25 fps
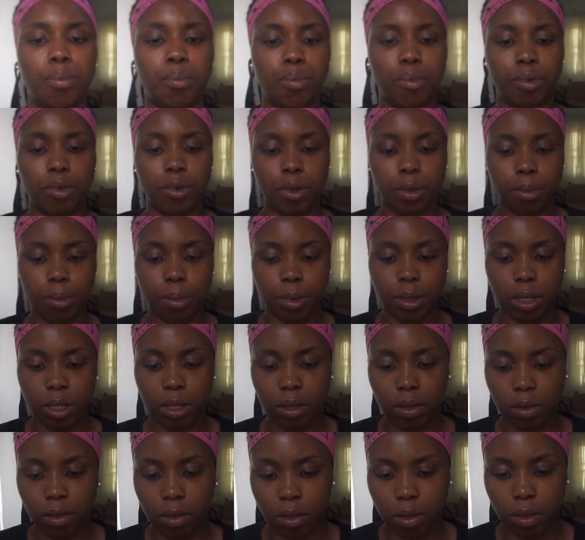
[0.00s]

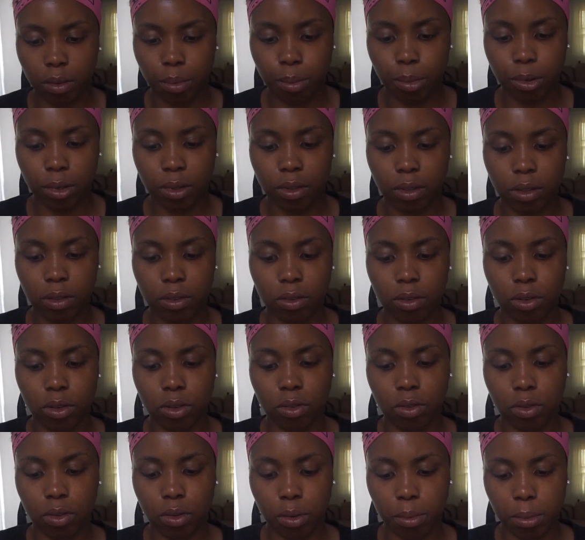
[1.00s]
pre-bleached, but it's
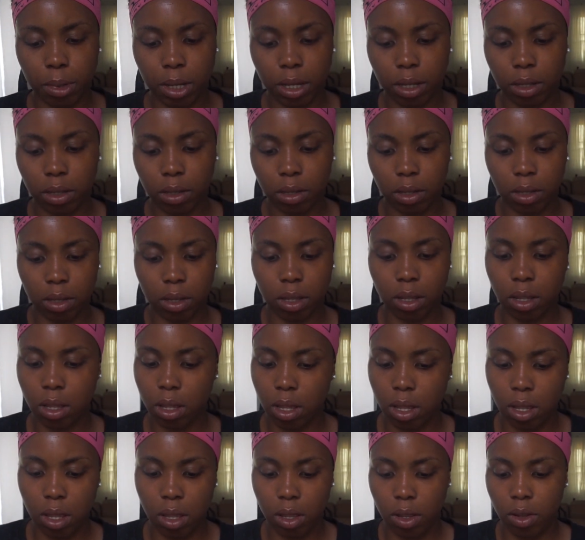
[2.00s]
customized.
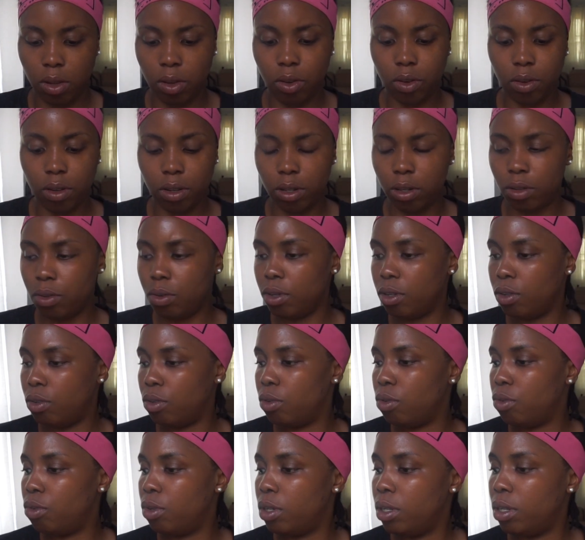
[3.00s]
You already know I
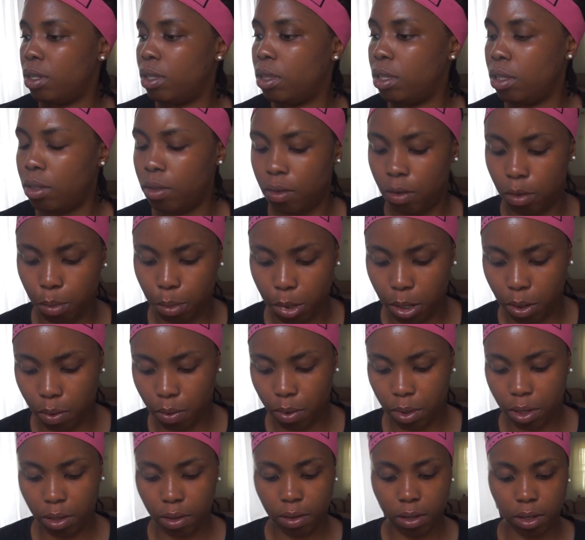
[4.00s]
don't do anything to my
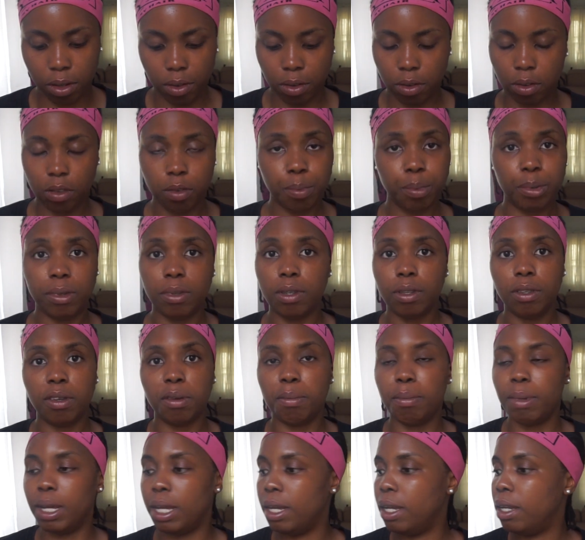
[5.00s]
wigs, I just put it
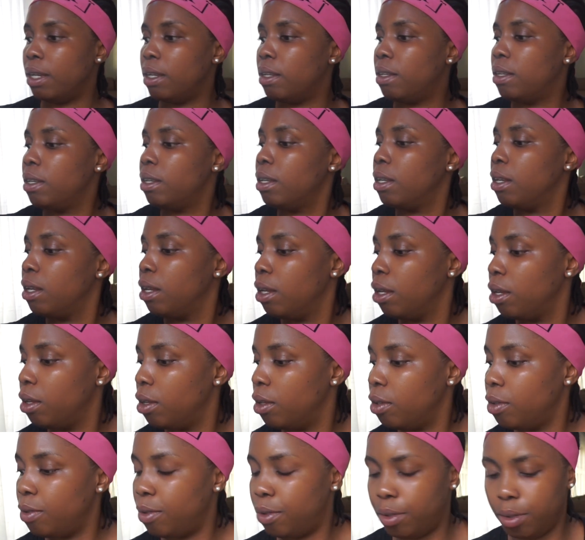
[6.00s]
on my head.
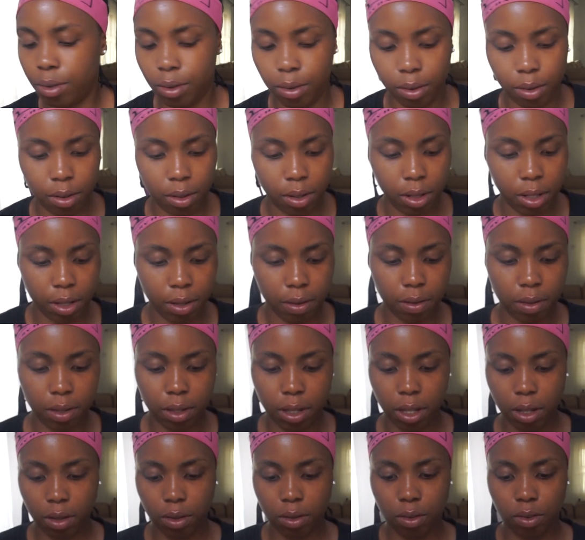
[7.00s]
So let's see
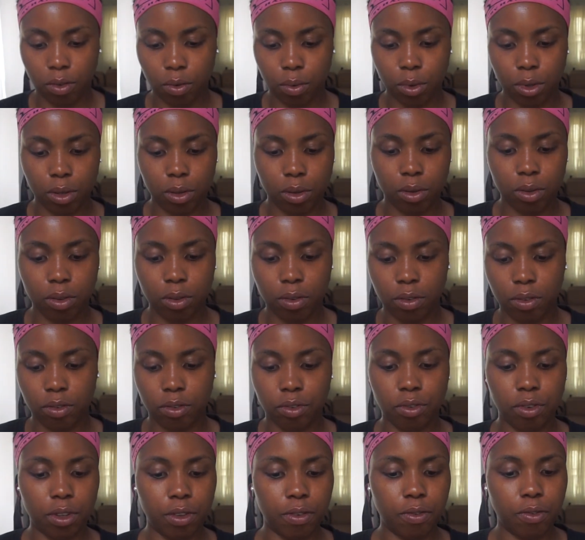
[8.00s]
how this one looks
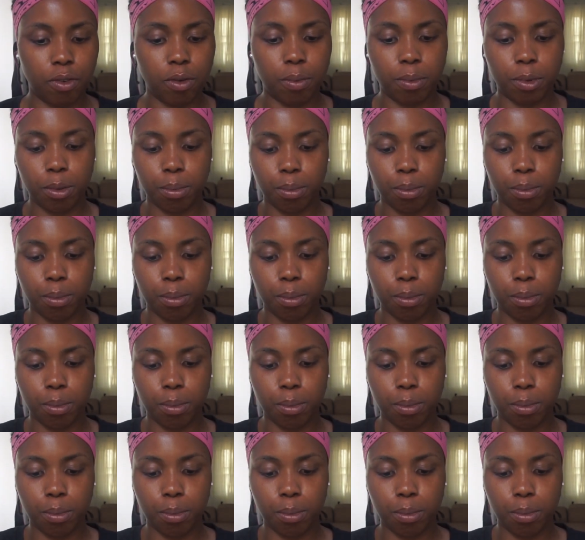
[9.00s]
straight from the